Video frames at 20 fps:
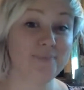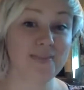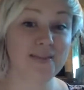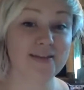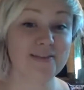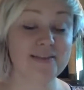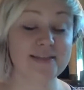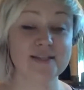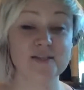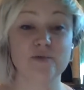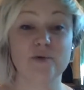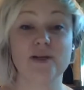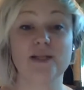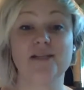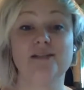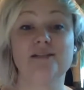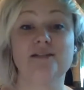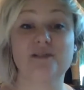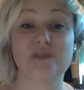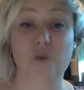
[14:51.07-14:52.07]
this one
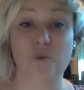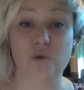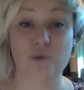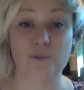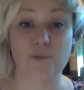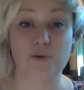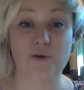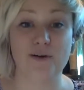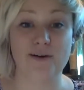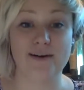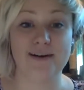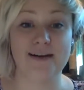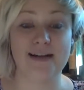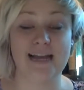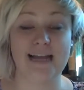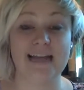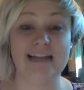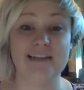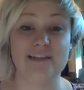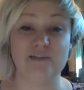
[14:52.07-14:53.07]
is so important,
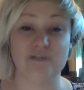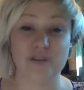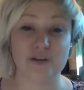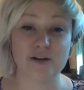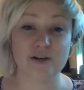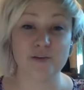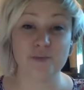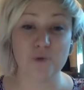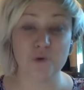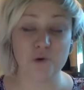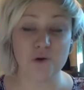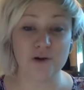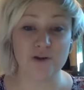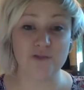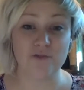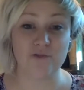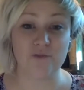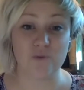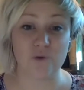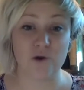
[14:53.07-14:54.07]
and it's very important
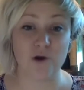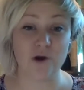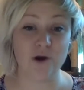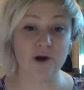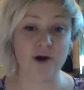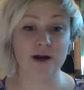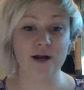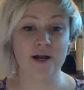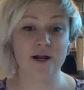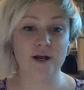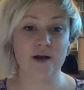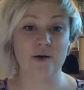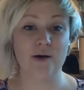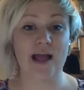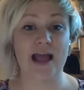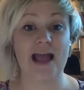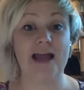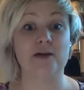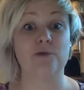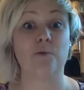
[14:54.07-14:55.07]
for
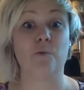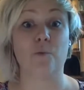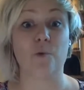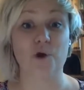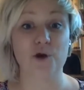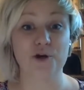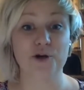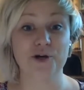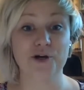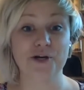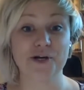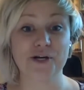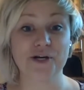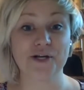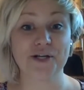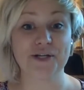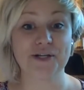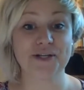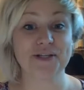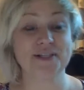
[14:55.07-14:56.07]
at work.
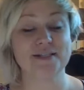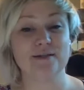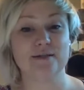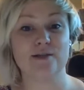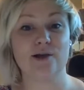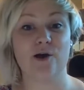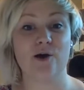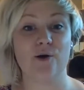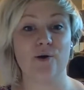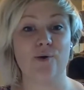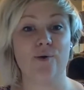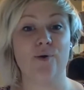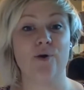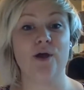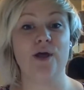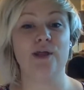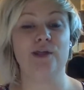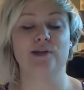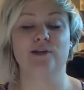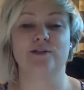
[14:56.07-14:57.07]
So
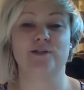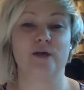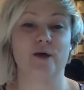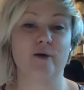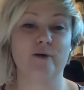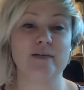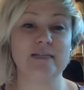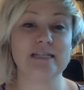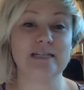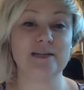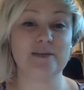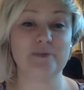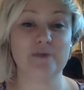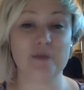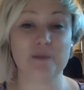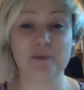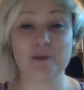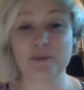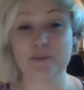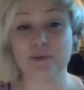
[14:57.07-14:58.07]
there's always going to be
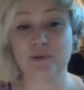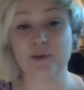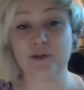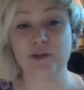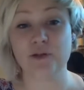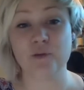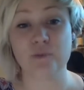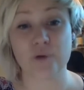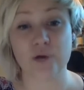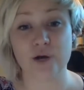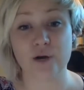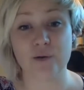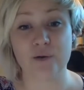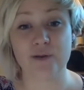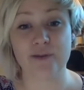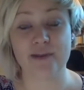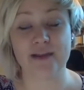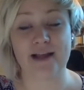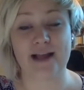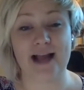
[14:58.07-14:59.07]
people that you work with
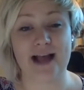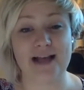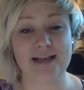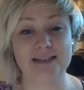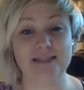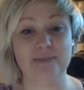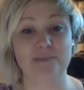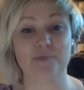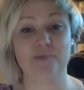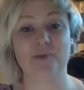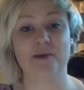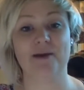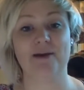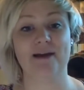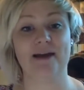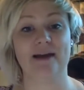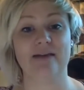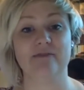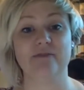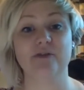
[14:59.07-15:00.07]
that gossip about
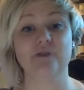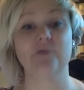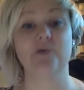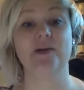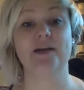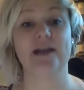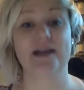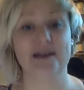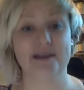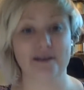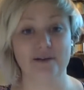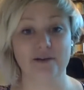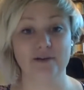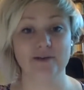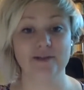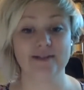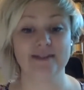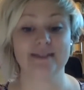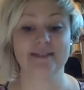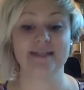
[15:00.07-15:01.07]
everyone
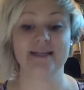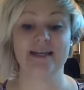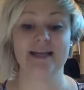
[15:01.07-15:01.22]
else.